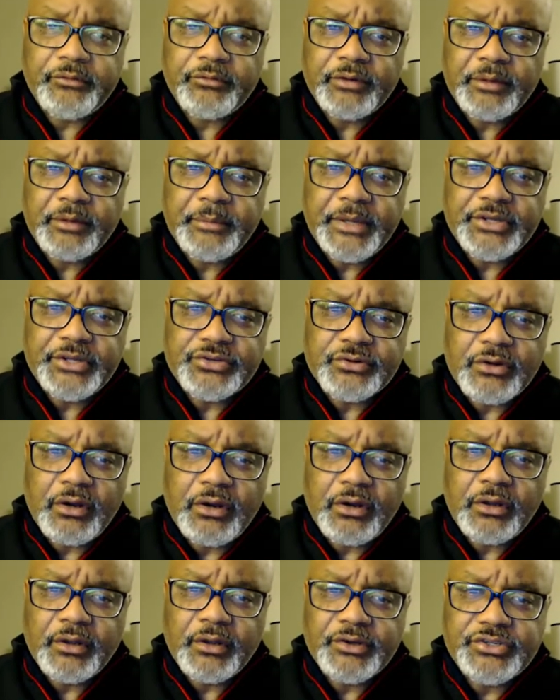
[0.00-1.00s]
We're going to make sure
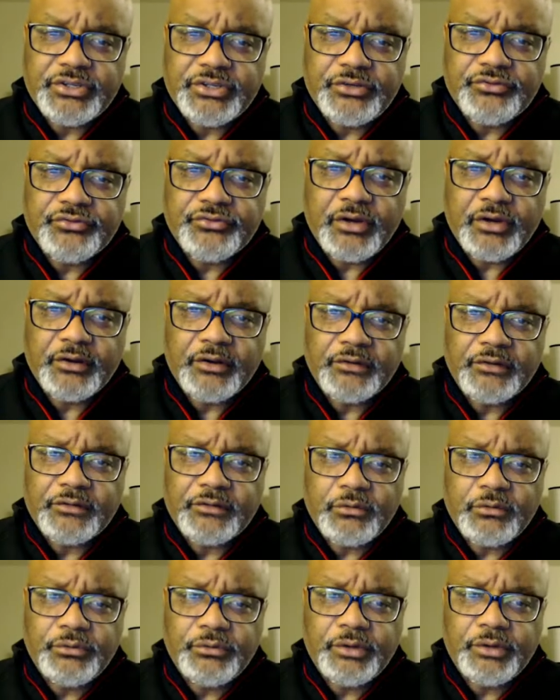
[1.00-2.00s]
all our children are
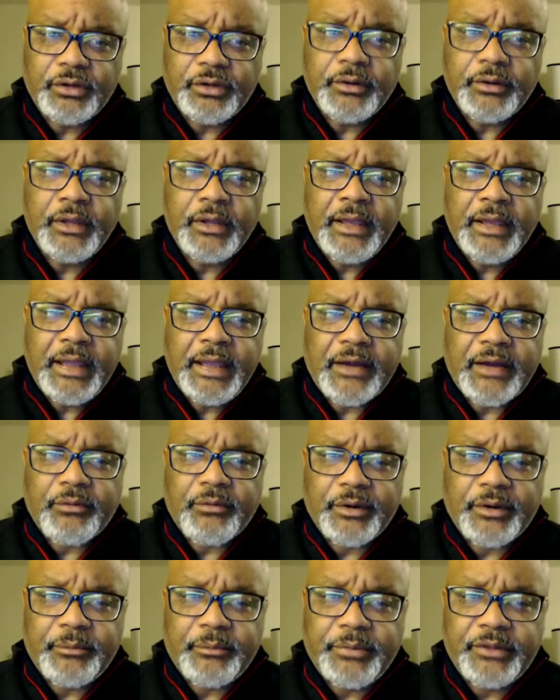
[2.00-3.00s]
schooled on how to
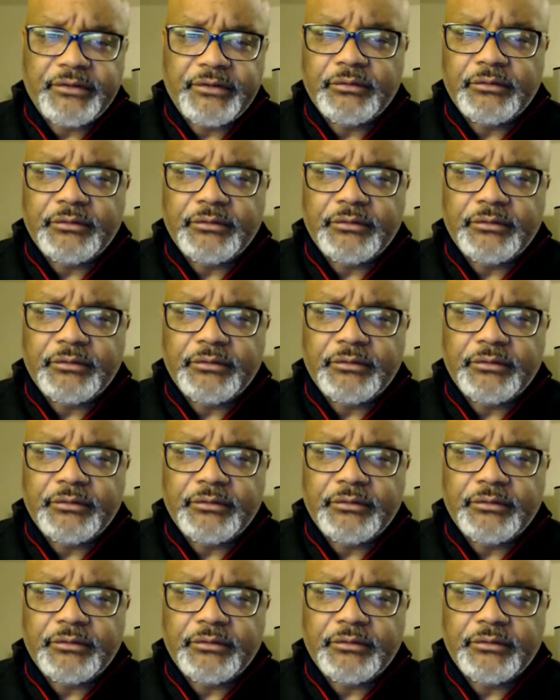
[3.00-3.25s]
run a business.